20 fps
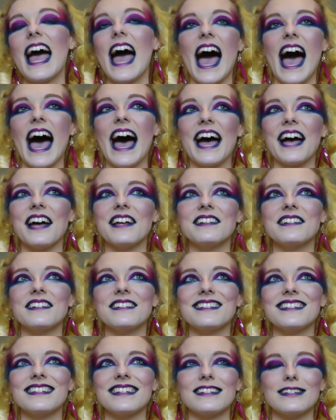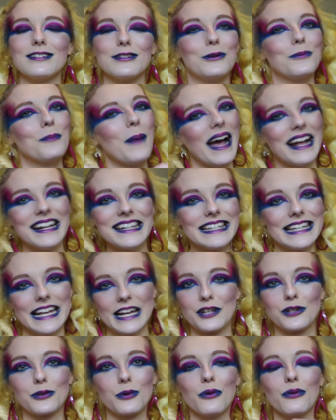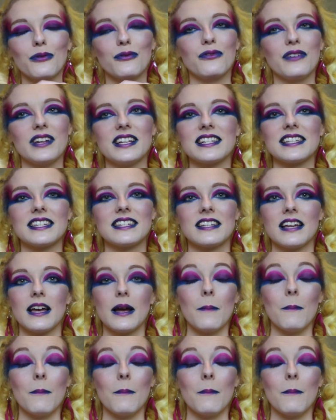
and so pansexual fits